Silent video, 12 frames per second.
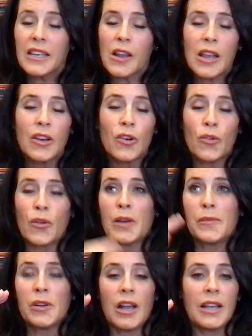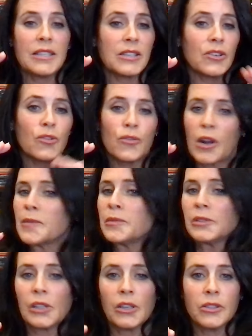incredible highs,
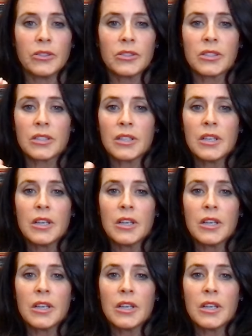incredible lows.